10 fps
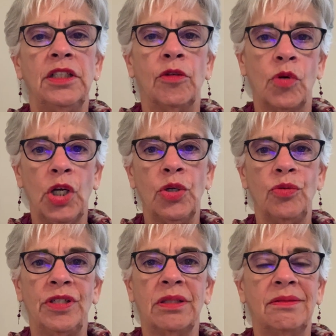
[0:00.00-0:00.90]
the
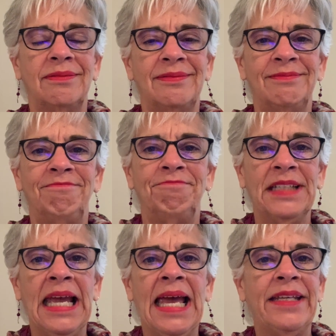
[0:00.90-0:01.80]
road.
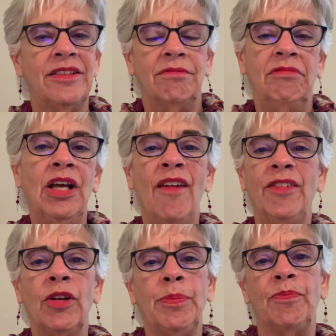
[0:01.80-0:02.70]
And a oh,
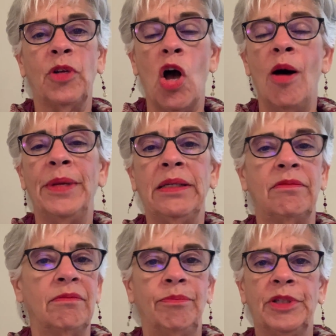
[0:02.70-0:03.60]
very
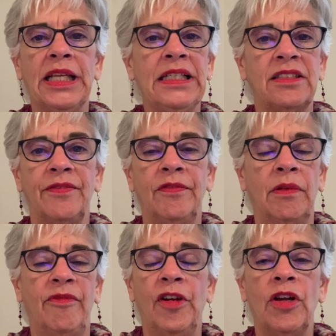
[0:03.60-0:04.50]
common place. I'm,
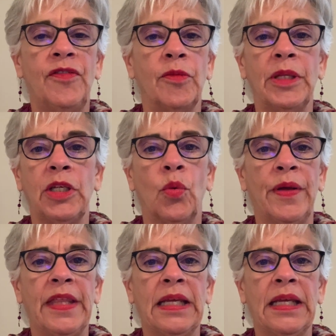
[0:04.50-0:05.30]
I'm very familiar with